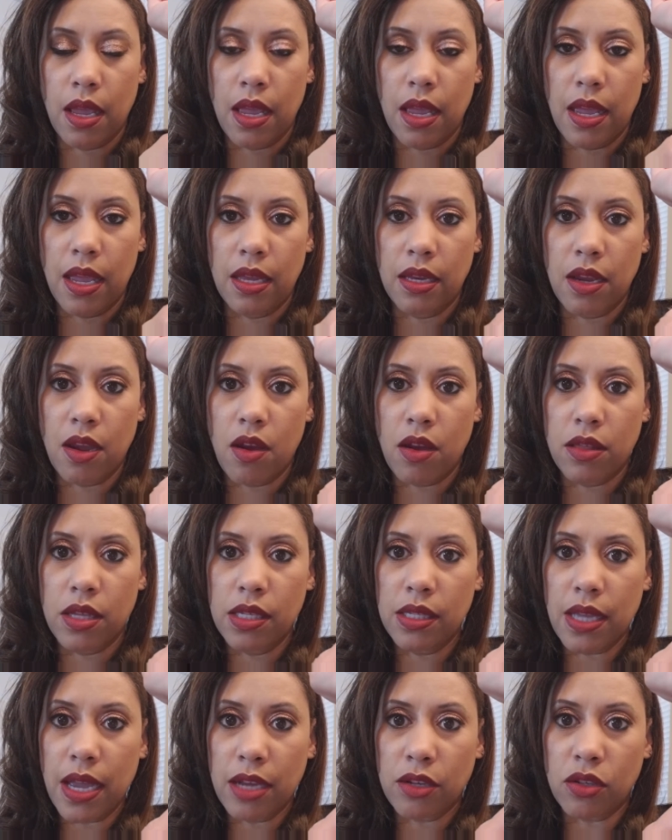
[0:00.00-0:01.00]
And y'all,
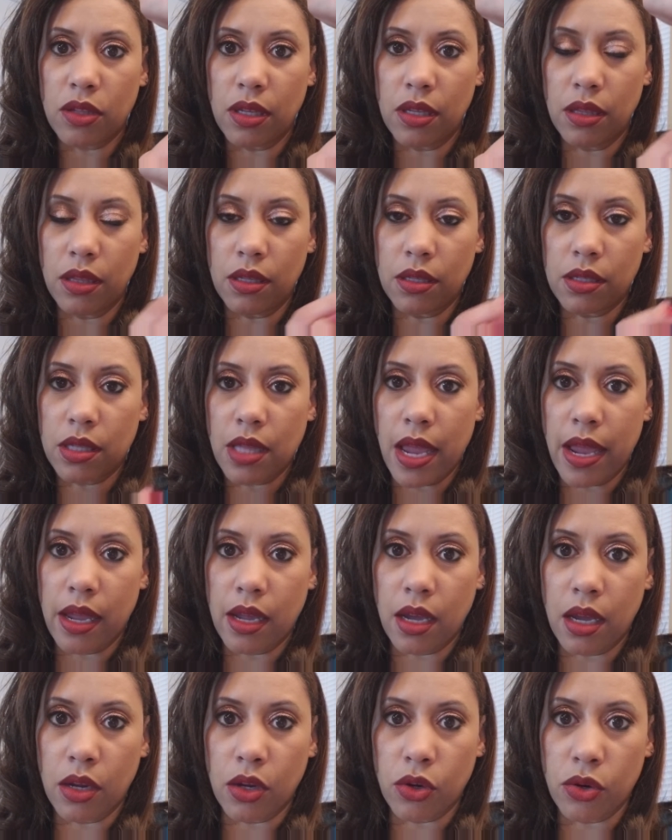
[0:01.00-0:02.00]
this actually looks like
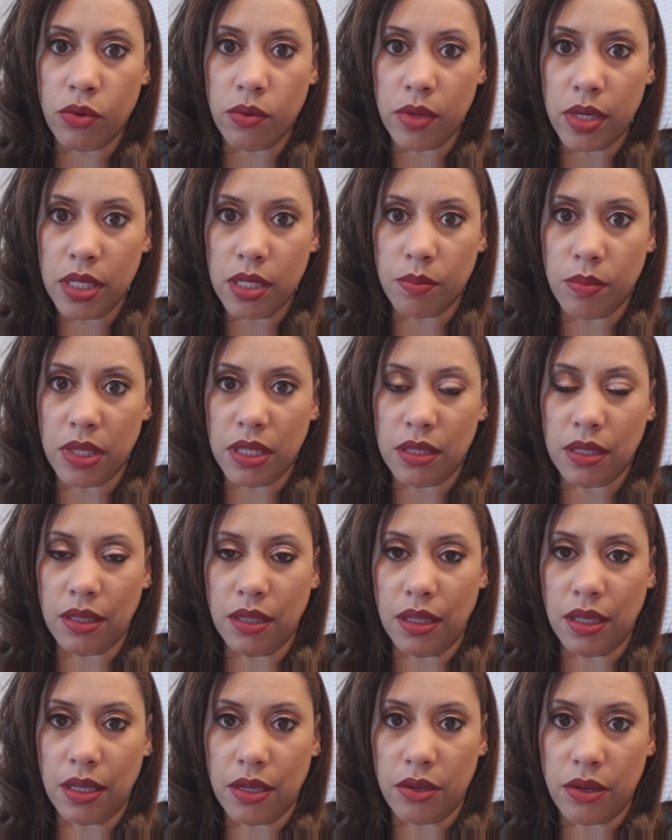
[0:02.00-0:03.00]
a Christmas
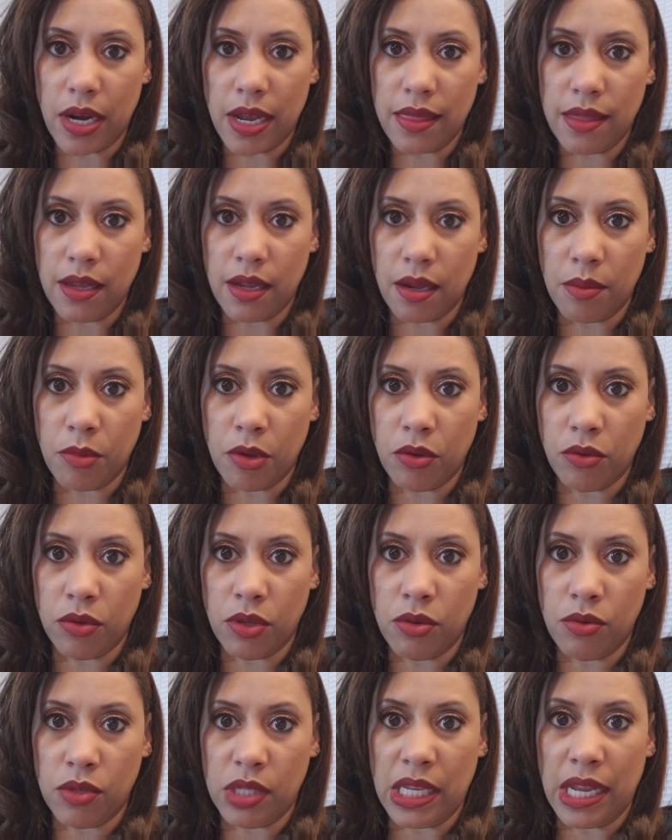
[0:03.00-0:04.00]
glitter. I think I'm going to
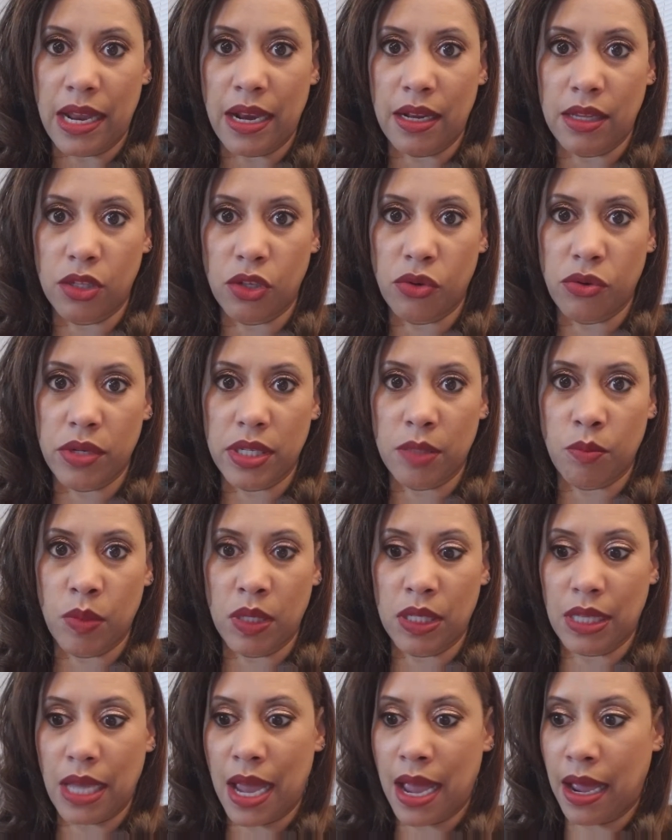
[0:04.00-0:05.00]
use that as
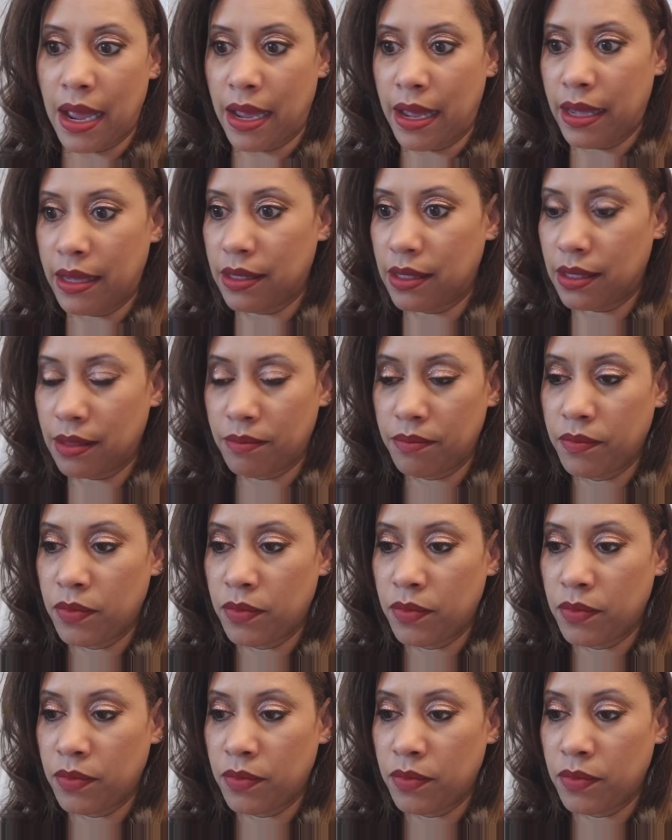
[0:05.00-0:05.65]
Christmas eyes.